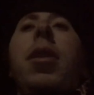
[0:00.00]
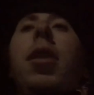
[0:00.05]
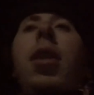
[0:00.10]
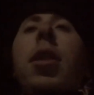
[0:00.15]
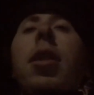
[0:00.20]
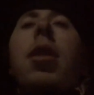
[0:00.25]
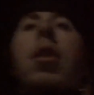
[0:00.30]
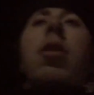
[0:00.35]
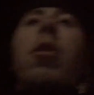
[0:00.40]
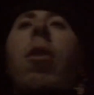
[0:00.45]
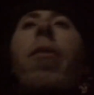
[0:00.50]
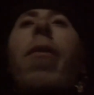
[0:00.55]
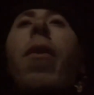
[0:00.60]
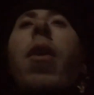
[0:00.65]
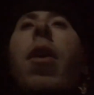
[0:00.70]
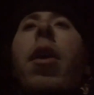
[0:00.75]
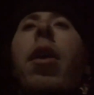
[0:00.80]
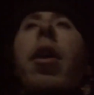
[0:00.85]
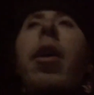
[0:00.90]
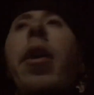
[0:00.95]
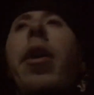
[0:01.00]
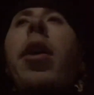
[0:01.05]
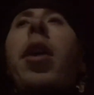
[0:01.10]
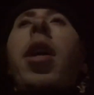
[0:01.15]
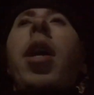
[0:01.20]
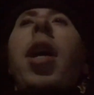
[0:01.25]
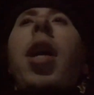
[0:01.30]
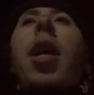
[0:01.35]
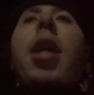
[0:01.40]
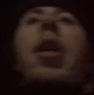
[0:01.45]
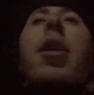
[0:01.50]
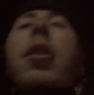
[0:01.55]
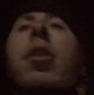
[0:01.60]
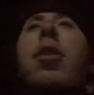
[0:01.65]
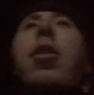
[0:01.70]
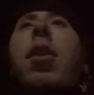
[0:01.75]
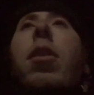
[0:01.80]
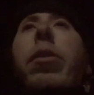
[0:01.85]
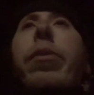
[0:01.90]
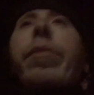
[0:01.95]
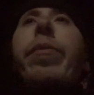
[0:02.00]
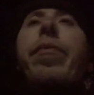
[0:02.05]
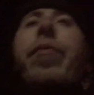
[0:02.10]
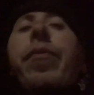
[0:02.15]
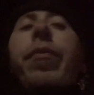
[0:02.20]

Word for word: seasons so far. So,